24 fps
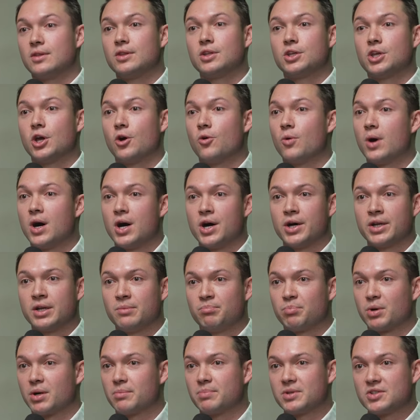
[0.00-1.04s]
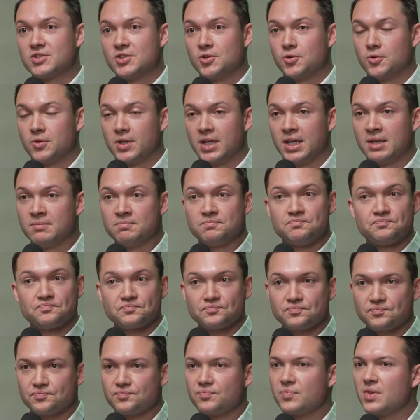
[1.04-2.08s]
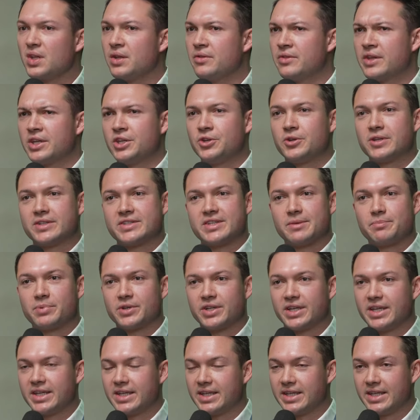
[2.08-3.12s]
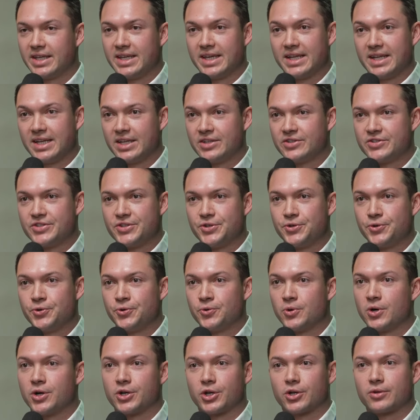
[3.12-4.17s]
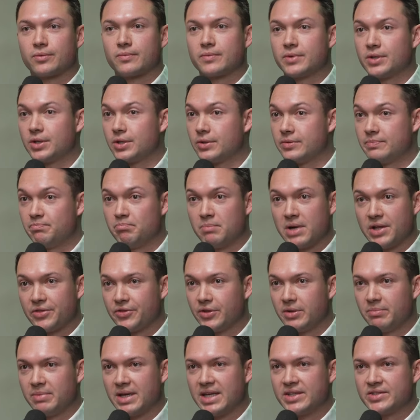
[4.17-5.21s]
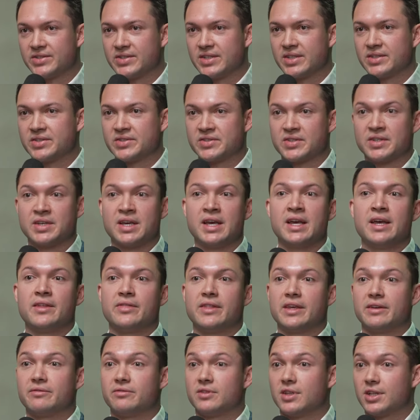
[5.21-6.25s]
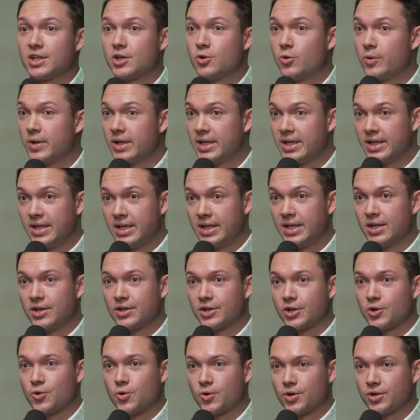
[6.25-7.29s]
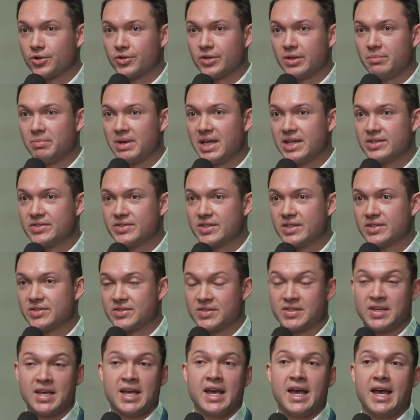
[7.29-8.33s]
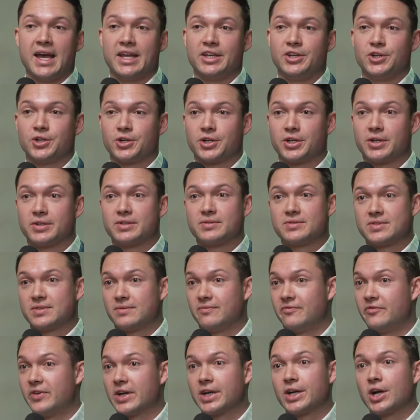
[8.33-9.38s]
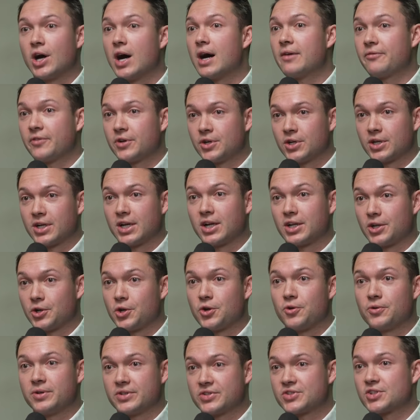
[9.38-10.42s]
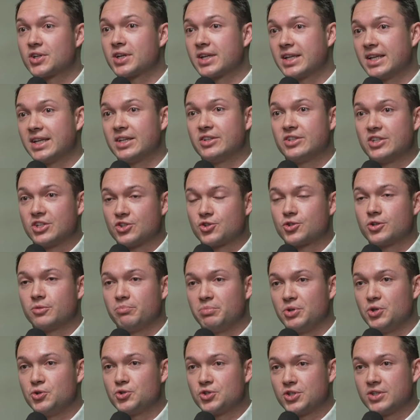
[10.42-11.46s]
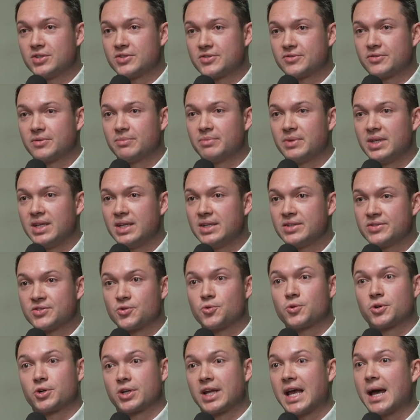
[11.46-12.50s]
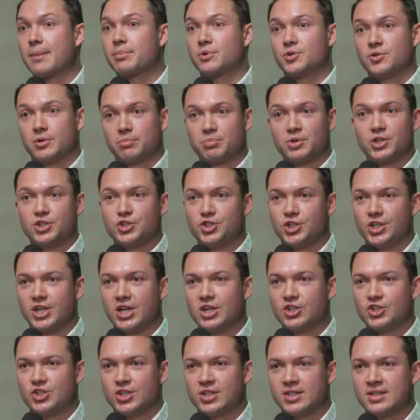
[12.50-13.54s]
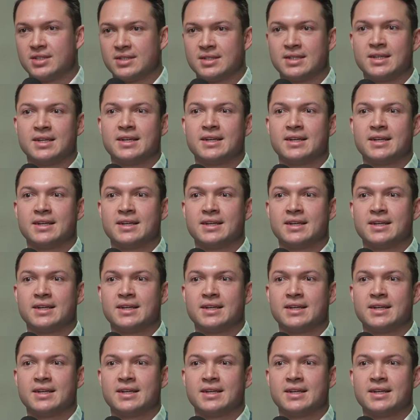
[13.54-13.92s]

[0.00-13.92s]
go on in perpetuity that you can typically get into on a monthly basis. They have liquidity on a quarterly basis, and you're very often are going to start getting distributions from these or capital appreciation